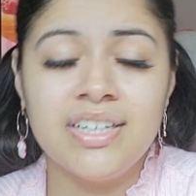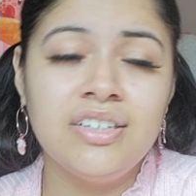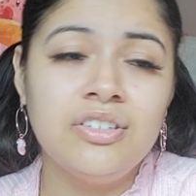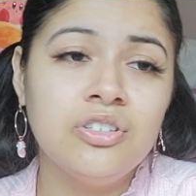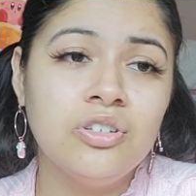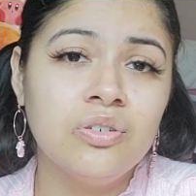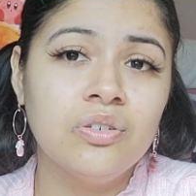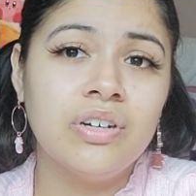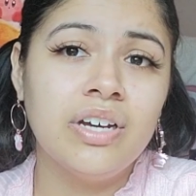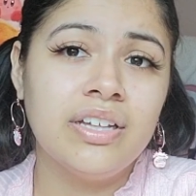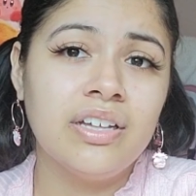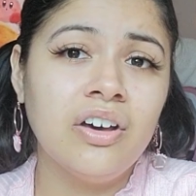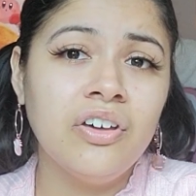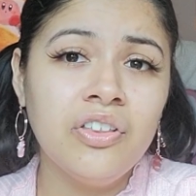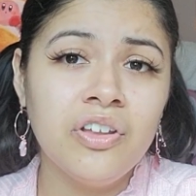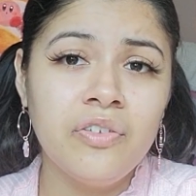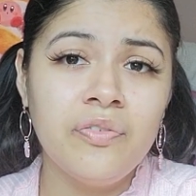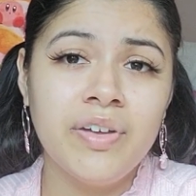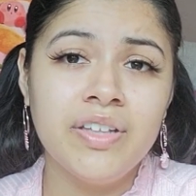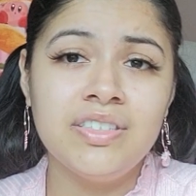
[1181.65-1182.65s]
you know, at
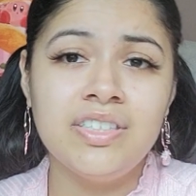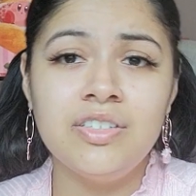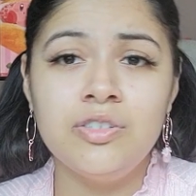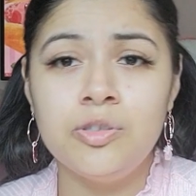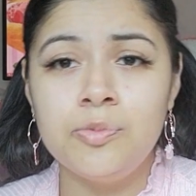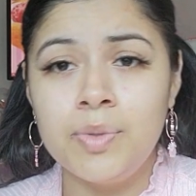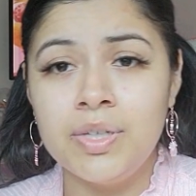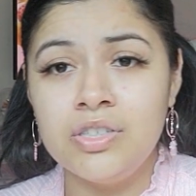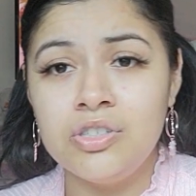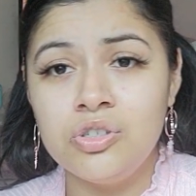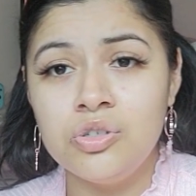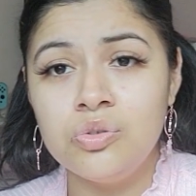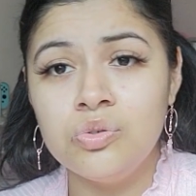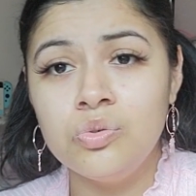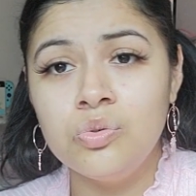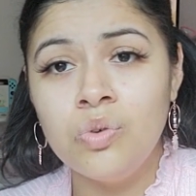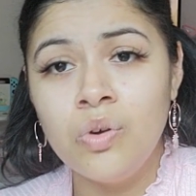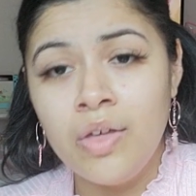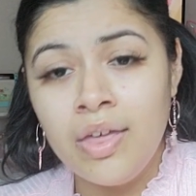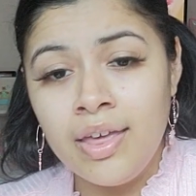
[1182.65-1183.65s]
other events he's been to,